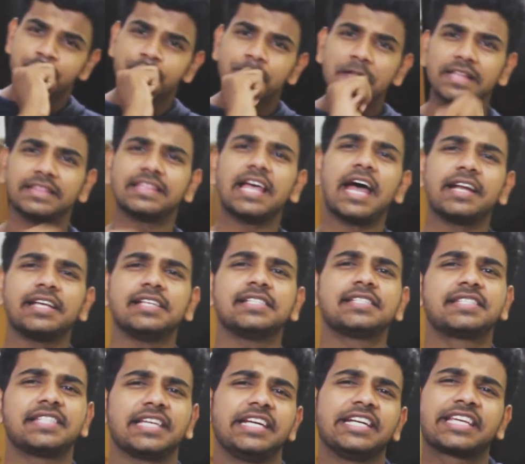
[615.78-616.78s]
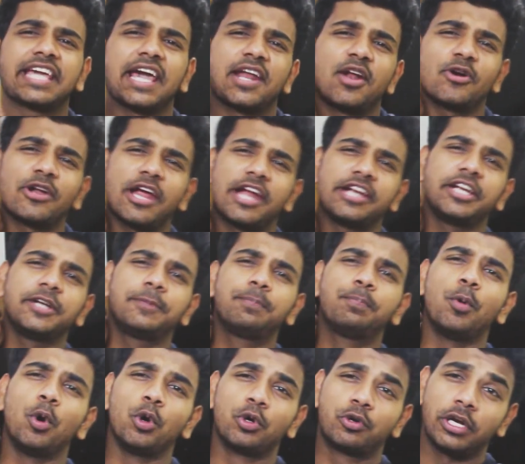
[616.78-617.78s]
and that is it cannot edit
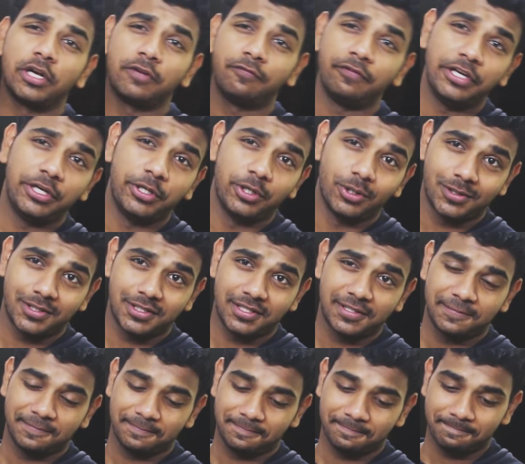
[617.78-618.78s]
portrait videos.